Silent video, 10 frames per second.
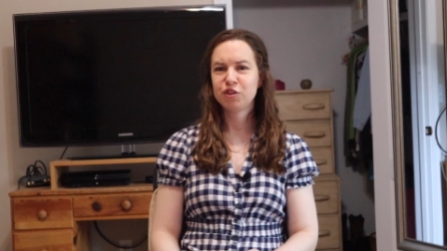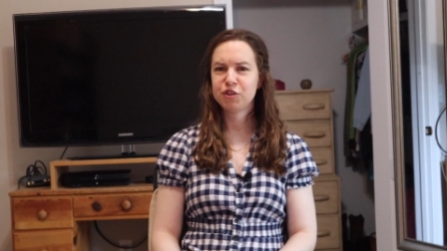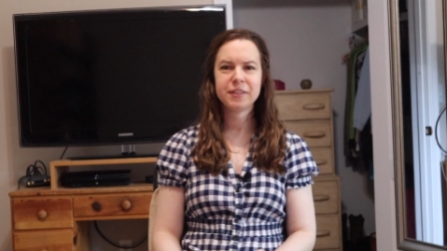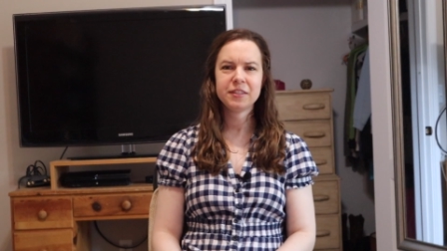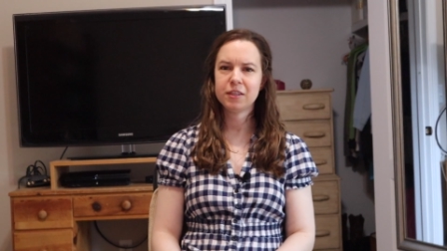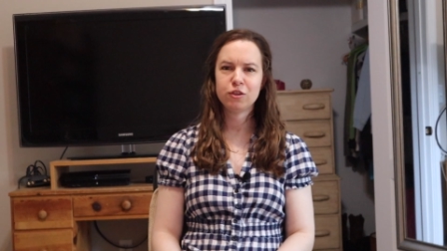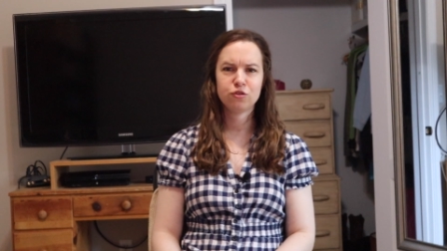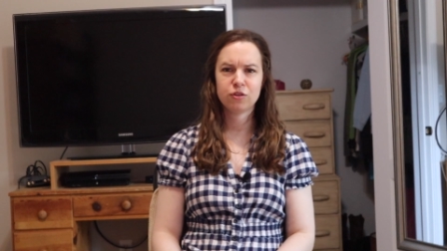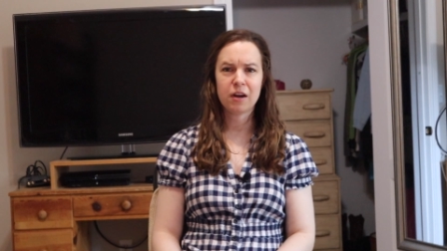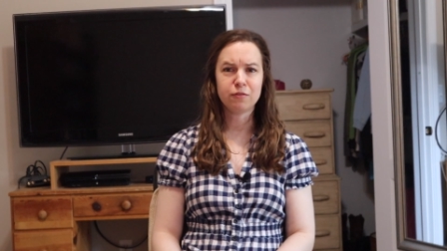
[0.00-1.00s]
She didn't
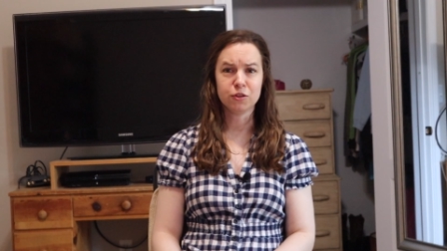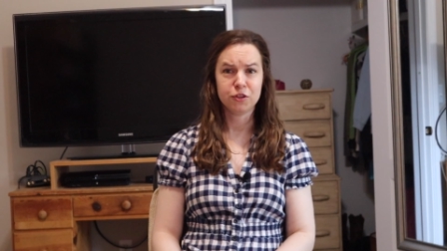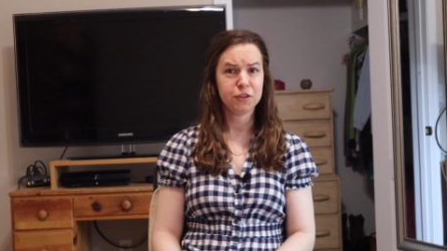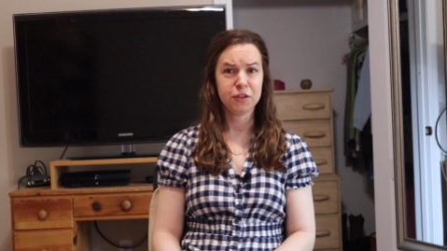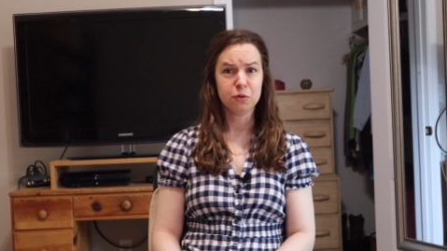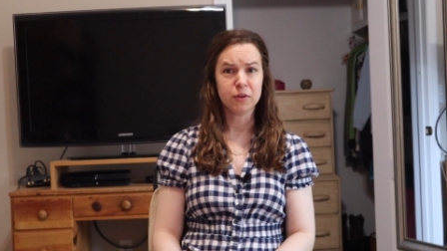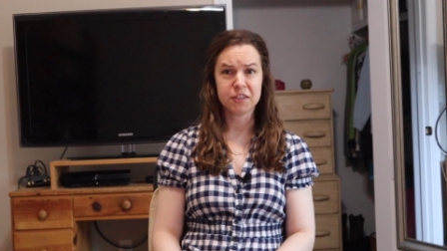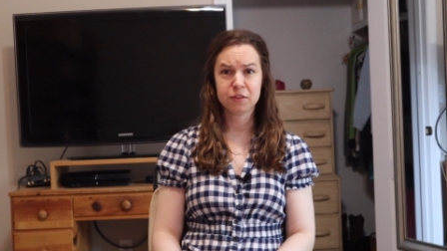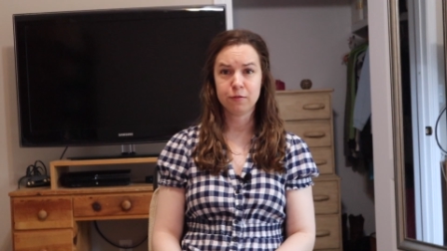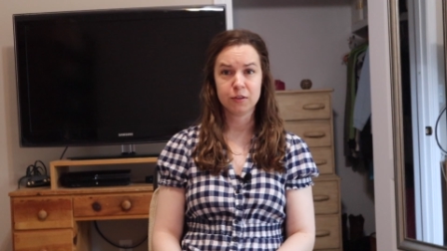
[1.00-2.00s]
travel to the
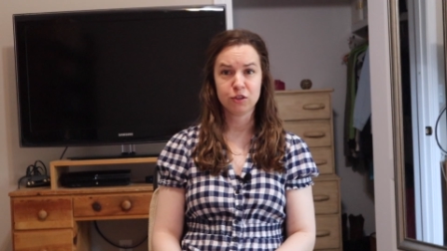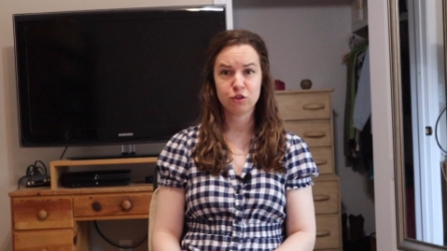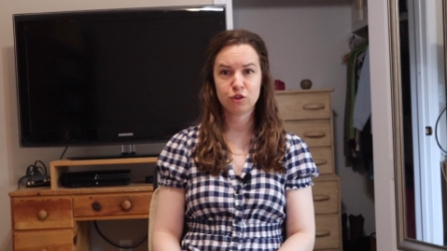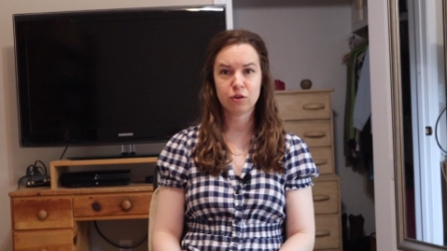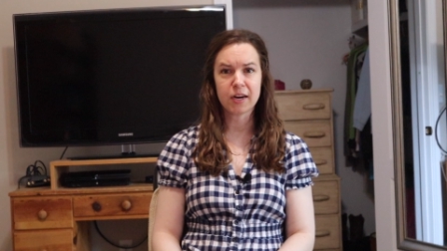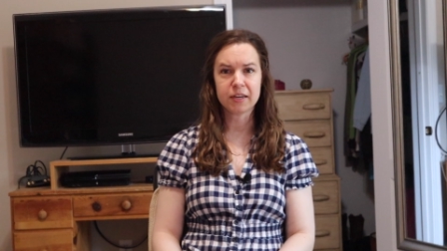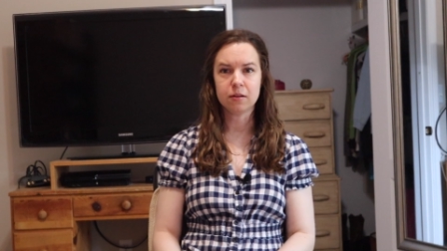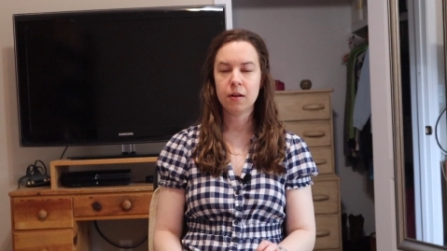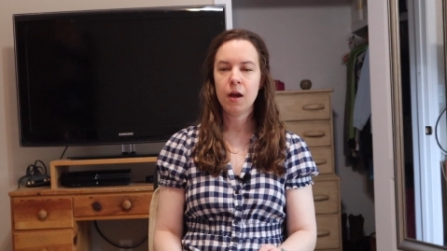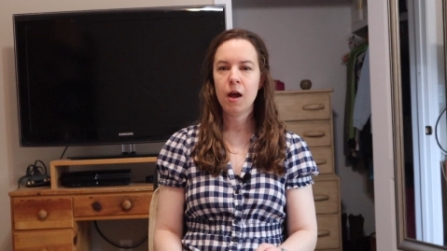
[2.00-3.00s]
US for his
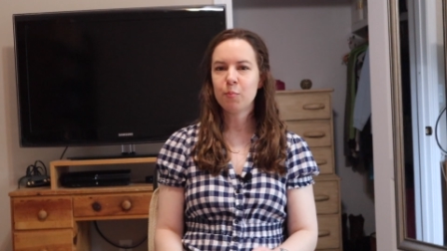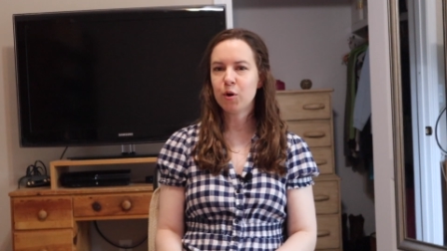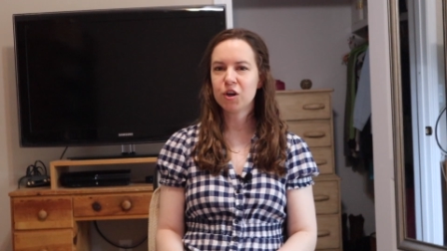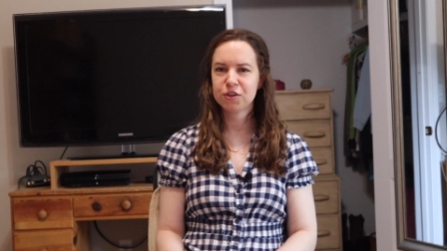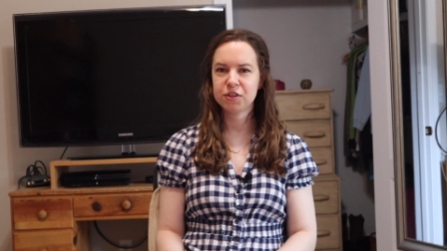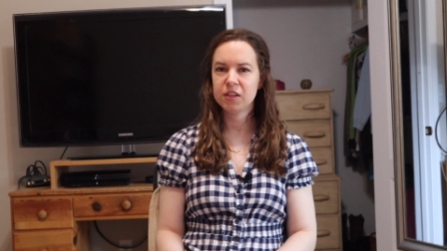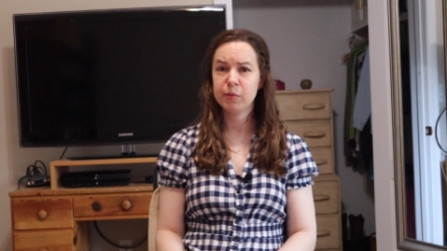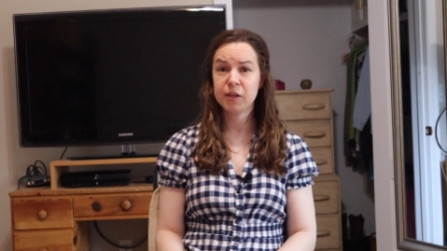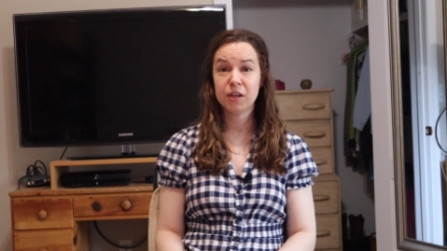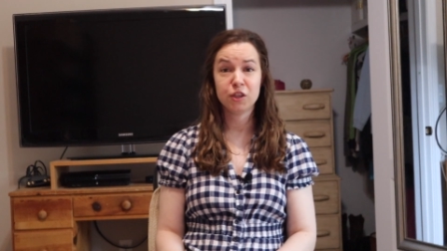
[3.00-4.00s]
trial, partially
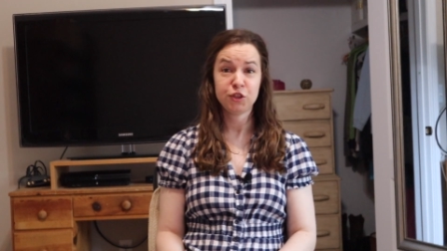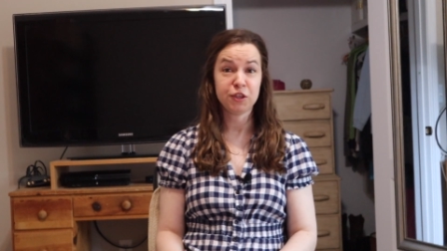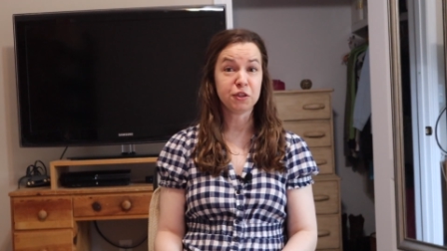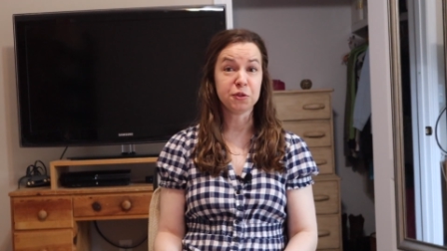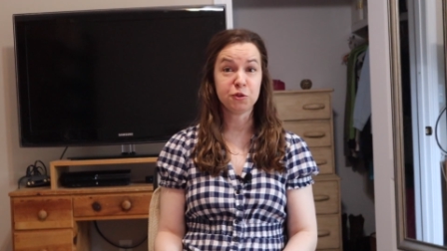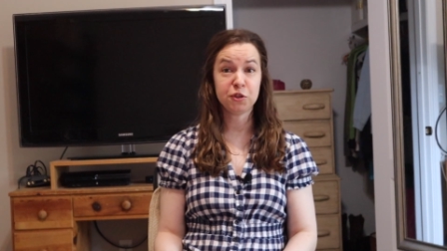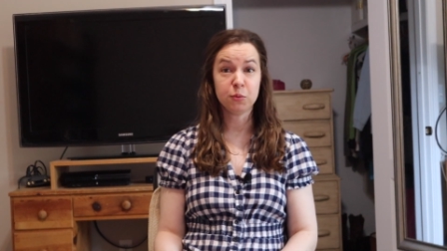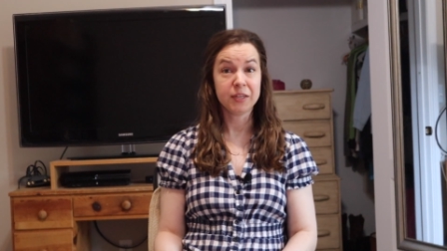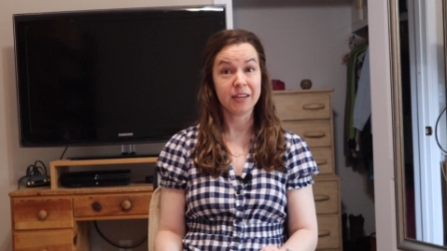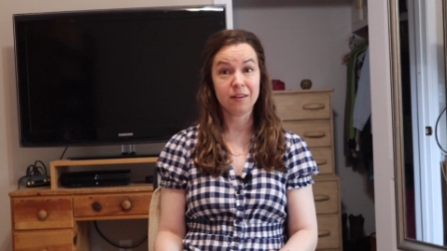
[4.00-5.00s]
because she knew she
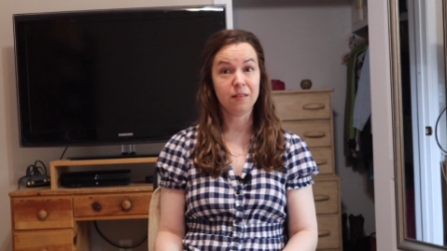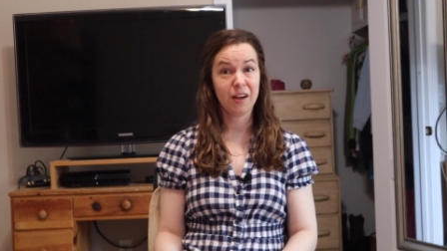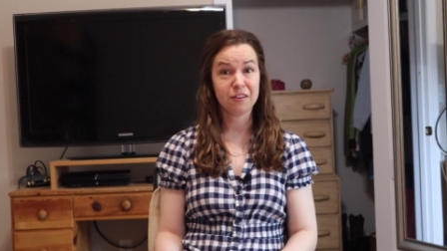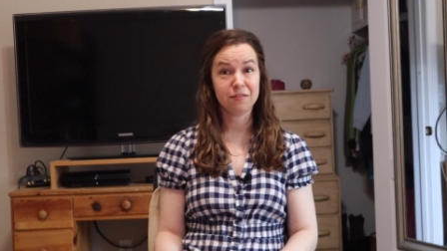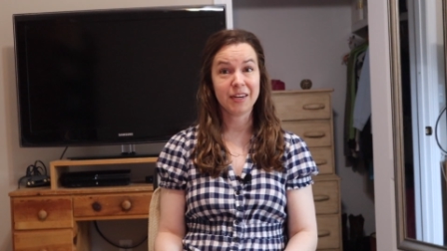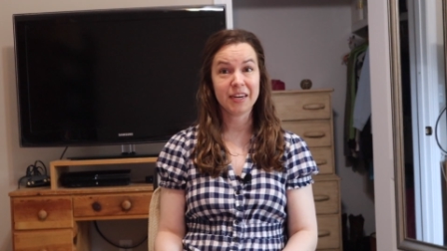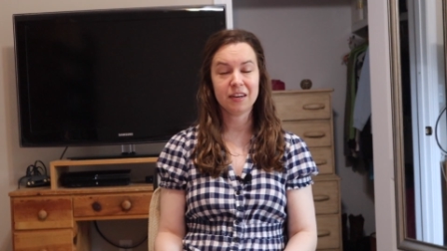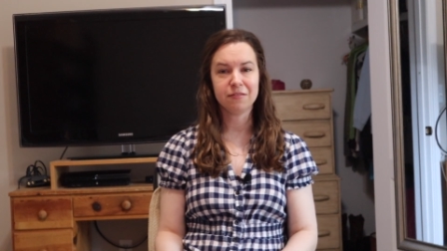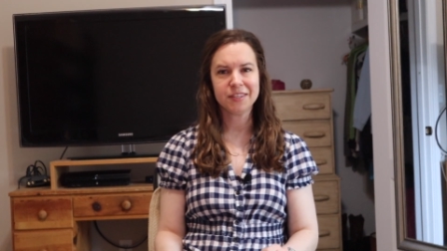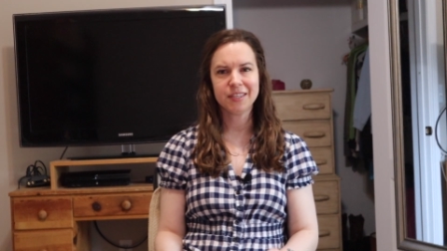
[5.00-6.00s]
would get a lot of
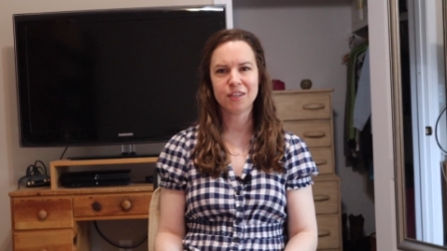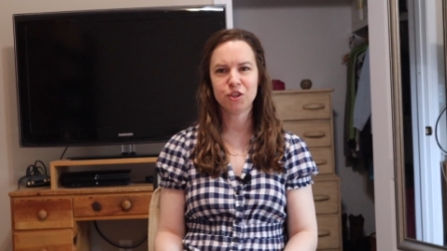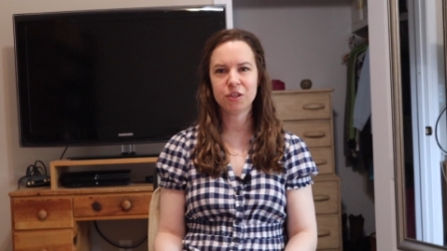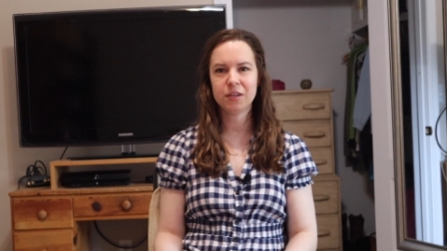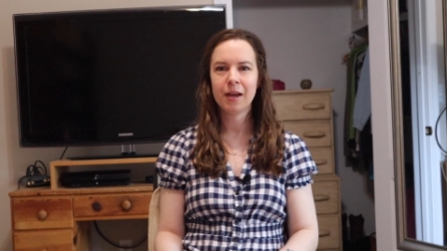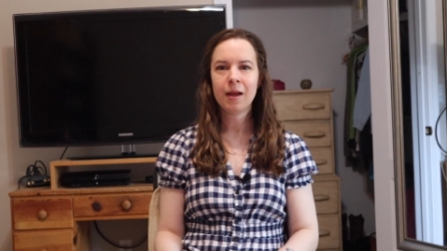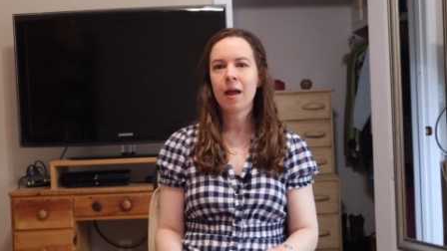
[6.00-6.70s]
negative attention,